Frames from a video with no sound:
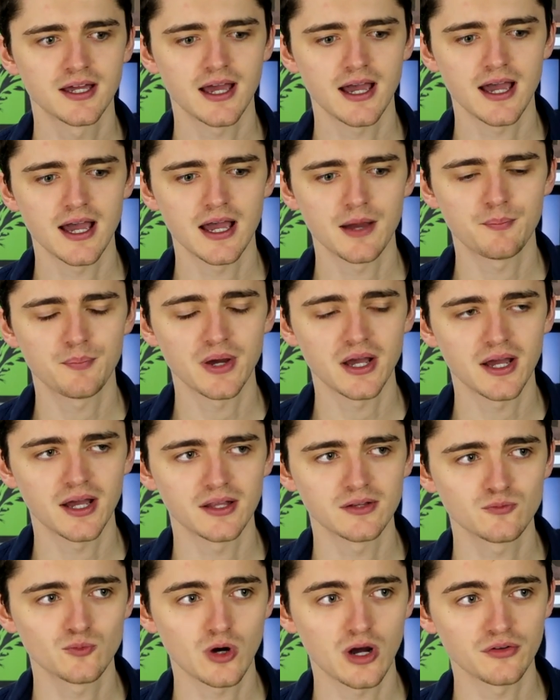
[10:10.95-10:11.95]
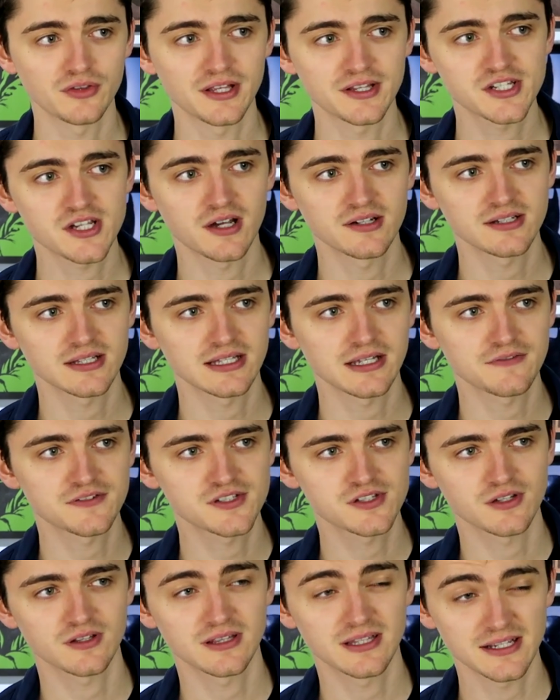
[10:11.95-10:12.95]
but well, this kind of leads
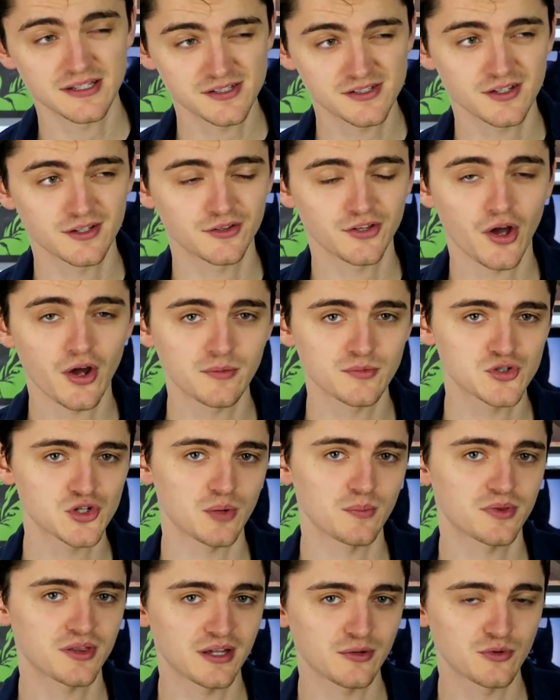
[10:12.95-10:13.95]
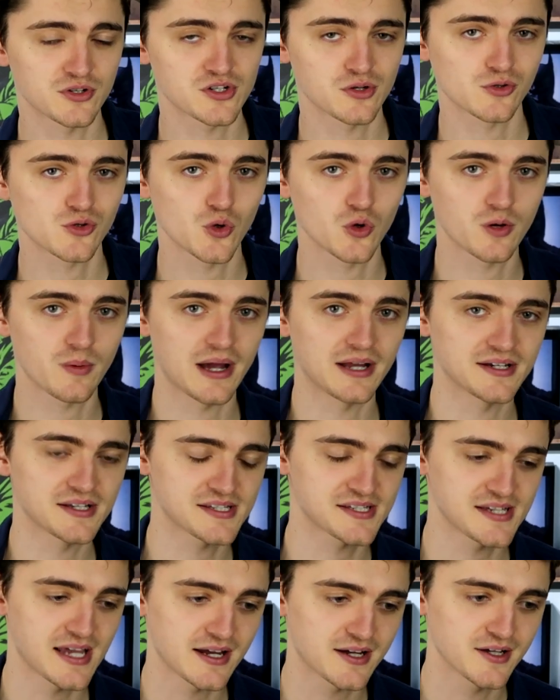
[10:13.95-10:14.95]
to a time jump thing, which I'll talk about in a
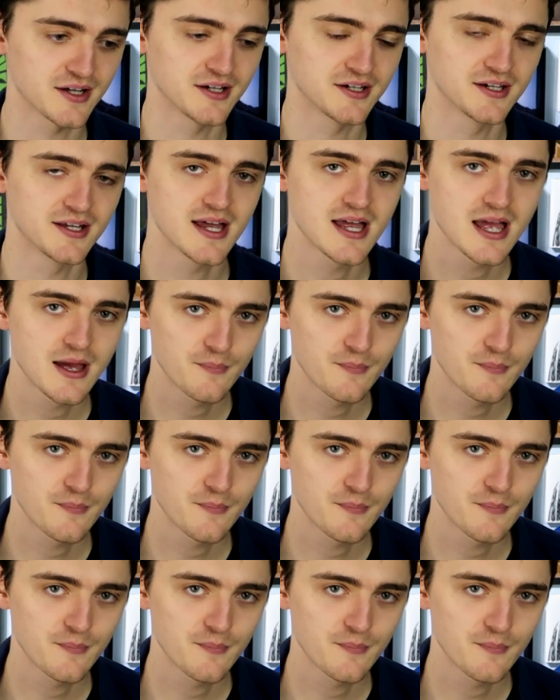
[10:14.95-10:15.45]
second.